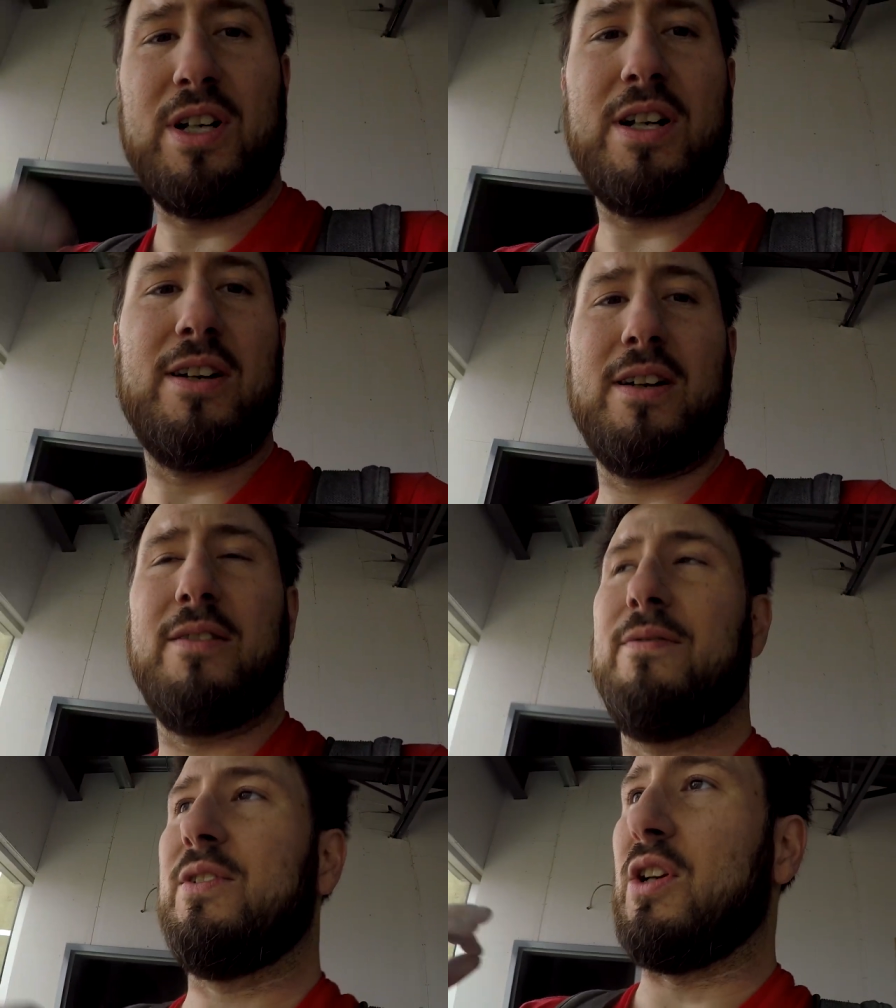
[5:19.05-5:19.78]

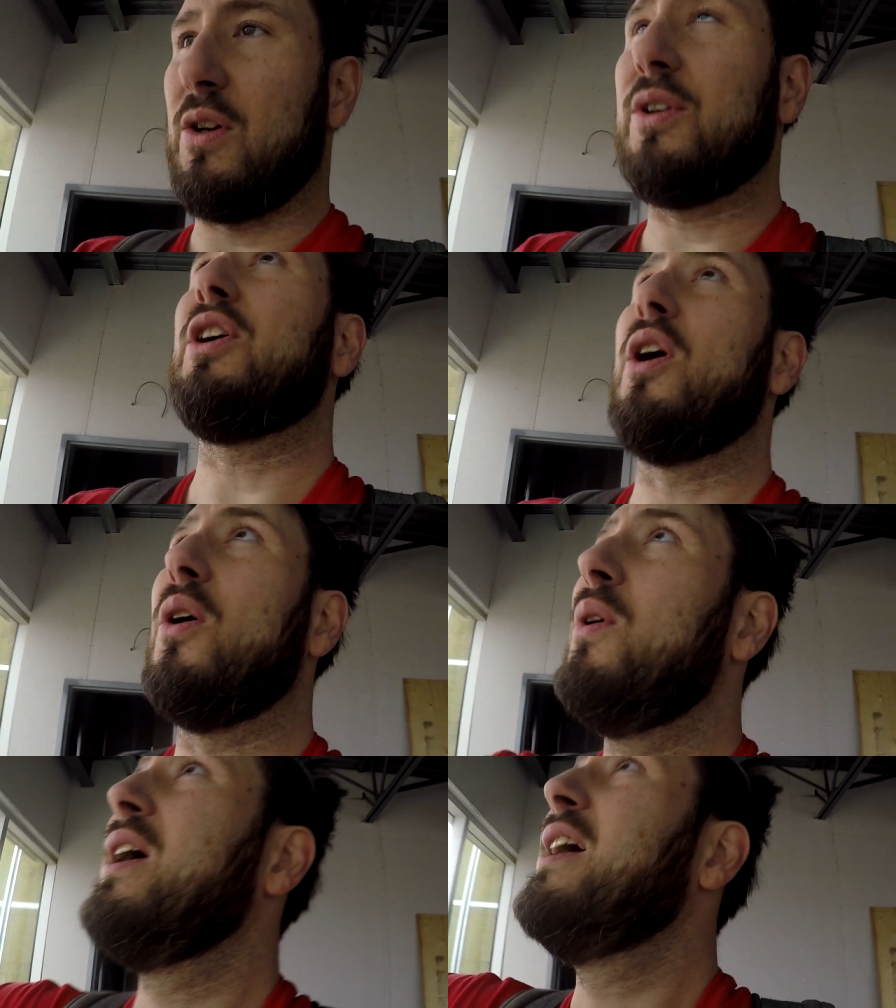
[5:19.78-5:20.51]
you, you know, you
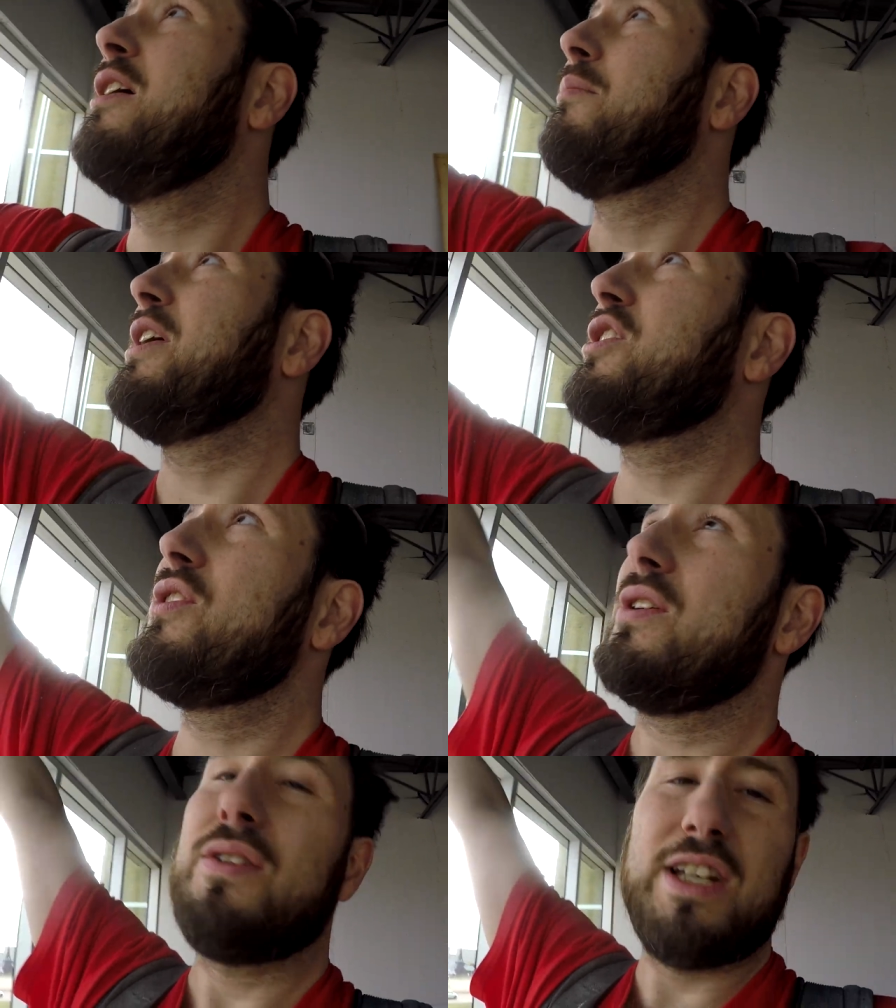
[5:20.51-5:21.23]
go. Make sure
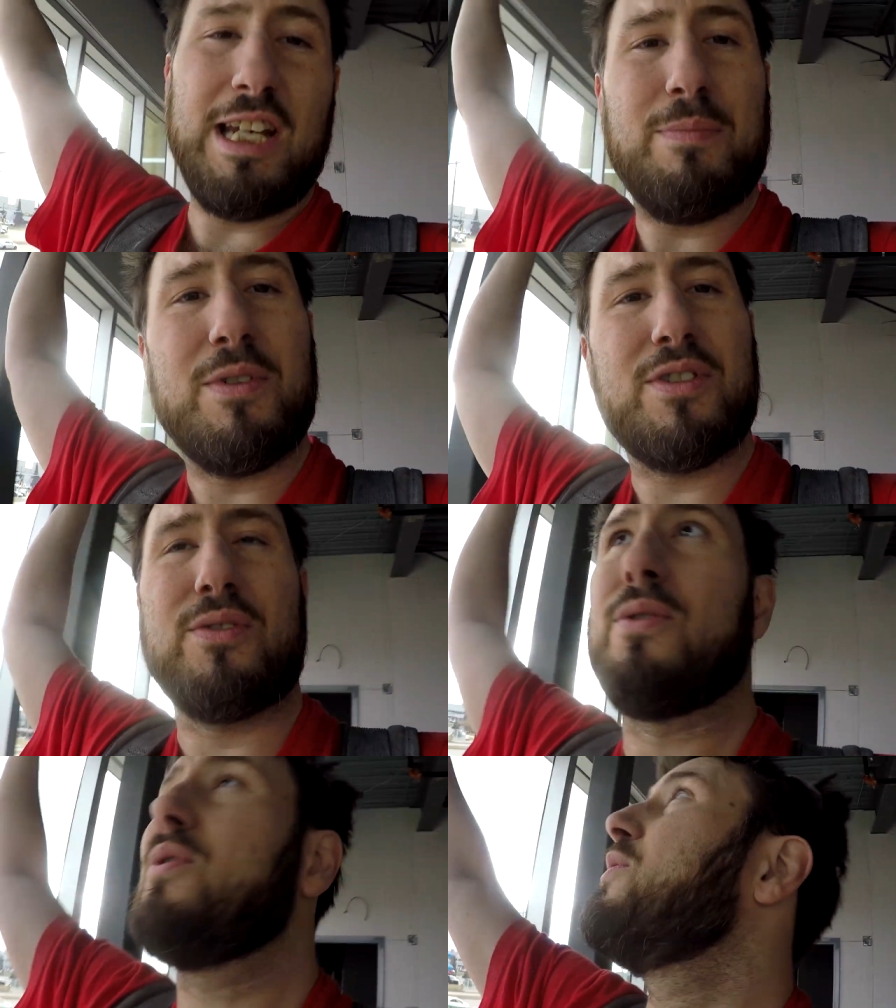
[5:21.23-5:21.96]
you keep the
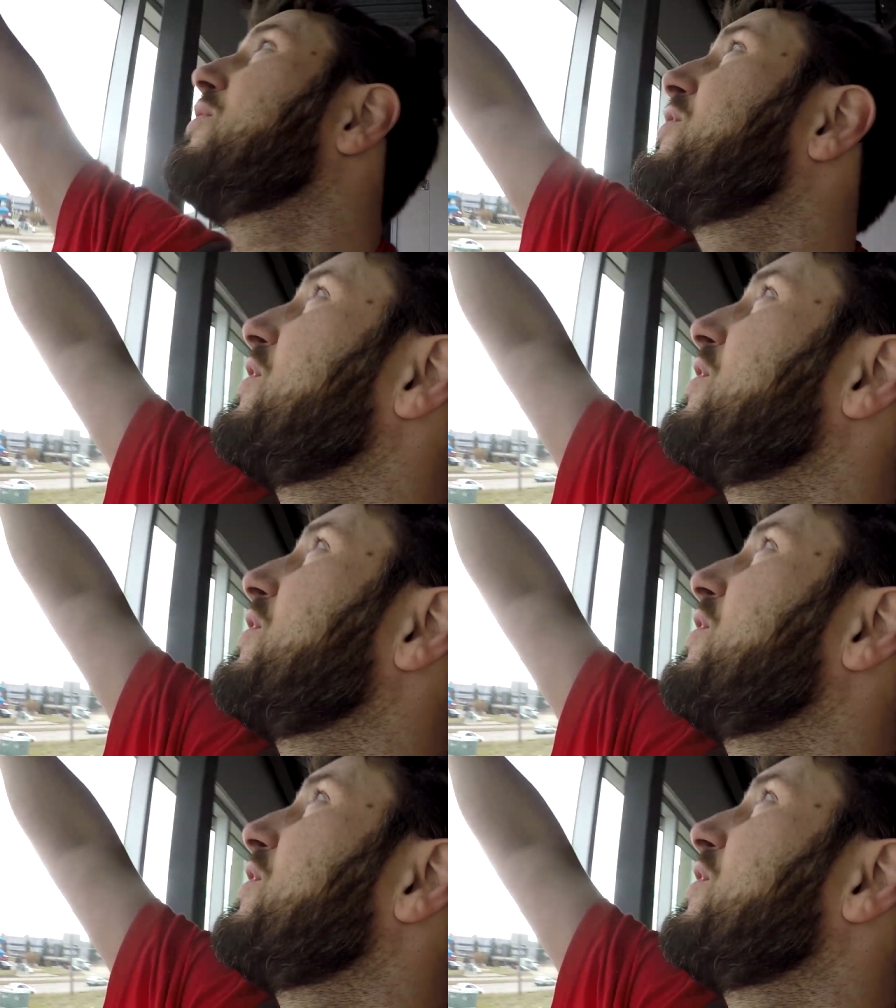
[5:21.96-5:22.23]
screws